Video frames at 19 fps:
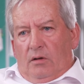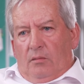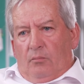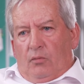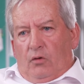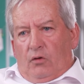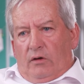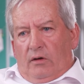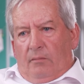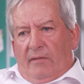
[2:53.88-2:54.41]

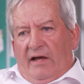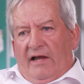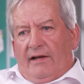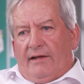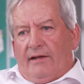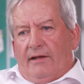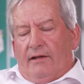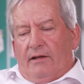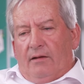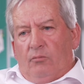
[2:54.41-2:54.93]
Brother
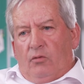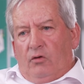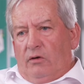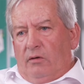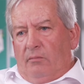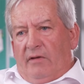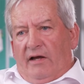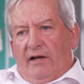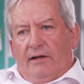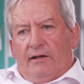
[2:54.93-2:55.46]
Malachy, and Brother
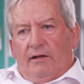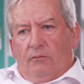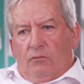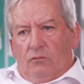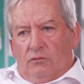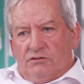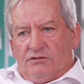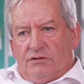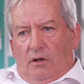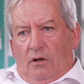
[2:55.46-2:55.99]
Malachy
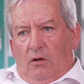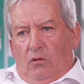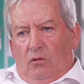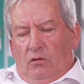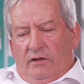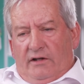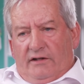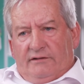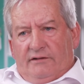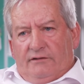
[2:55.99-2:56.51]
was
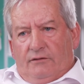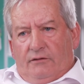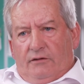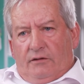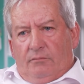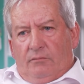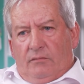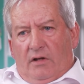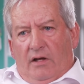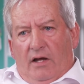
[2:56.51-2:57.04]
old at the
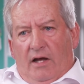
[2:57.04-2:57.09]
time,